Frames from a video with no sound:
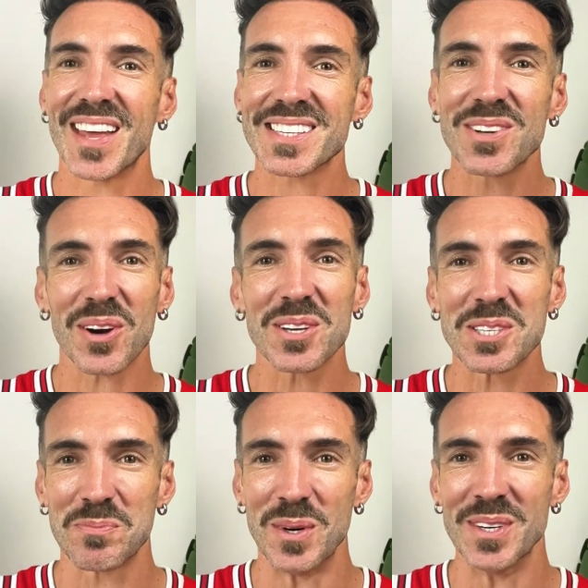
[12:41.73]
That's not
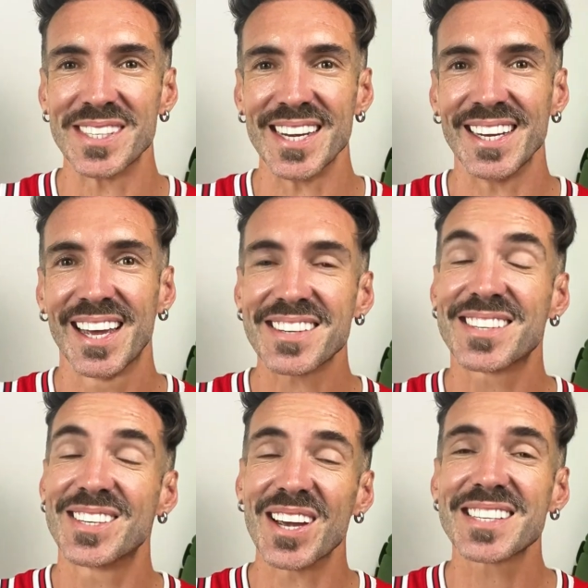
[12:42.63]
conspiracy, that's
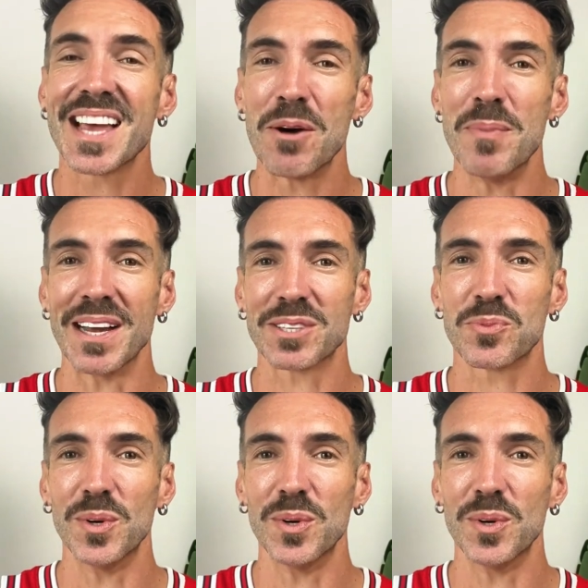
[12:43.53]
just how banks